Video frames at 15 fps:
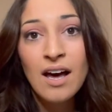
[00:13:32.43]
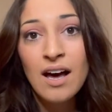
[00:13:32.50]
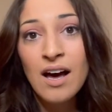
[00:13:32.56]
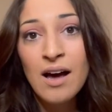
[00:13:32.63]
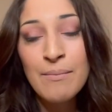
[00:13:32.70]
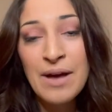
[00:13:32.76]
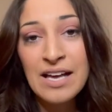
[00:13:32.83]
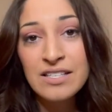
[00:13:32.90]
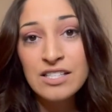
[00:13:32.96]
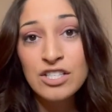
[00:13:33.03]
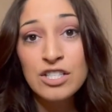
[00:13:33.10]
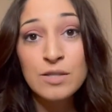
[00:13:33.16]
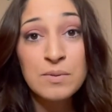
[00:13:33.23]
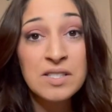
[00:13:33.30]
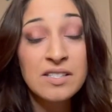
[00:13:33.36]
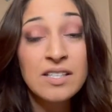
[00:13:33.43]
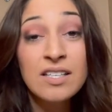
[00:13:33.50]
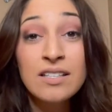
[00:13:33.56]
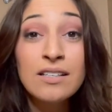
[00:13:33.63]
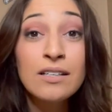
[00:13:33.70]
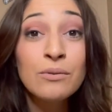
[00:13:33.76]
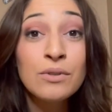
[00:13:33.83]
has it just been
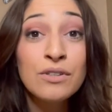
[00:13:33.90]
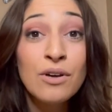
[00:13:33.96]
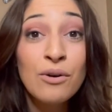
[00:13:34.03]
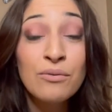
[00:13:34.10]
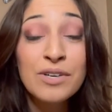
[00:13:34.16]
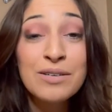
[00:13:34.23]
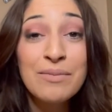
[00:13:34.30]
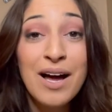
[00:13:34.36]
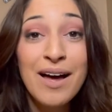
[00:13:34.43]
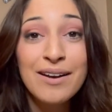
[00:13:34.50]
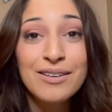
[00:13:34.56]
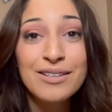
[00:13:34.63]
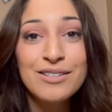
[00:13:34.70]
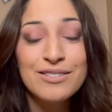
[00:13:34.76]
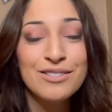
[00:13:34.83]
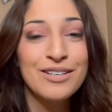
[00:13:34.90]
sitting there with no remodels,